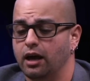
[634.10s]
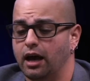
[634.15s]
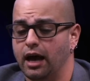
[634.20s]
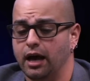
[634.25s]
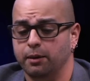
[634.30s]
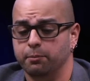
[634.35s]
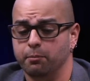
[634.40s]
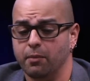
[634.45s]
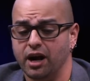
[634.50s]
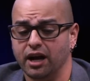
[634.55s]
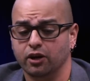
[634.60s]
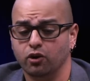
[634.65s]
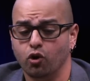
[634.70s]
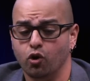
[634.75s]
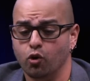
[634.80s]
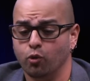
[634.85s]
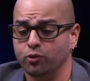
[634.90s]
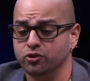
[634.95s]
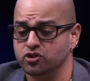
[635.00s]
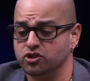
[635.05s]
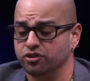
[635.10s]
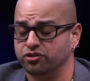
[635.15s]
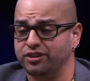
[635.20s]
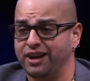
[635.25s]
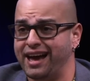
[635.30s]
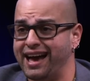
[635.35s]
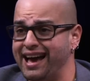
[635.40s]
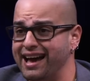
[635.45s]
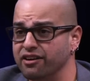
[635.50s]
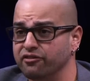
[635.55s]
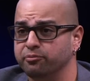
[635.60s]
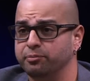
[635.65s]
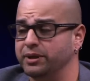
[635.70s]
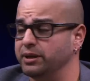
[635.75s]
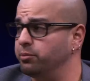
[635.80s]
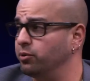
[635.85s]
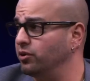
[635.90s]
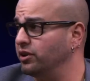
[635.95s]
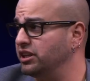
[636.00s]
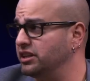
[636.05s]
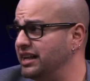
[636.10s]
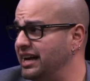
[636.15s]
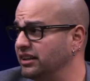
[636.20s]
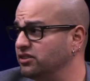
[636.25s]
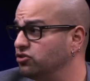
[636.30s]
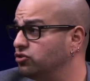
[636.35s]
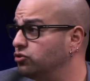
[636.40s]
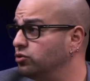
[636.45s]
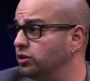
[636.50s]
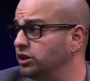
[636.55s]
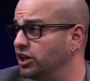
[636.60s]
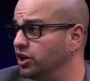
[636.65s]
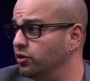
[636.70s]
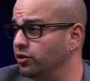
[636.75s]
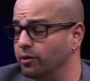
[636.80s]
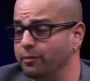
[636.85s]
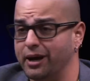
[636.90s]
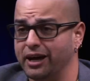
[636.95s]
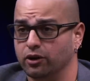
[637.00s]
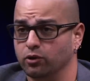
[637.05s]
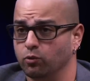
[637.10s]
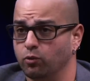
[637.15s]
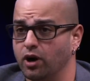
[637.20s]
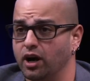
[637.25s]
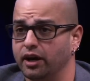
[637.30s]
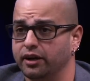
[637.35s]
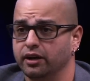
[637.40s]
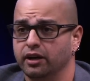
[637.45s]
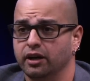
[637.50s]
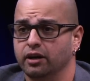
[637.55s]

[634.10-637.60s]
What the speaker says: And my goal was just to have people in that studio no matter what.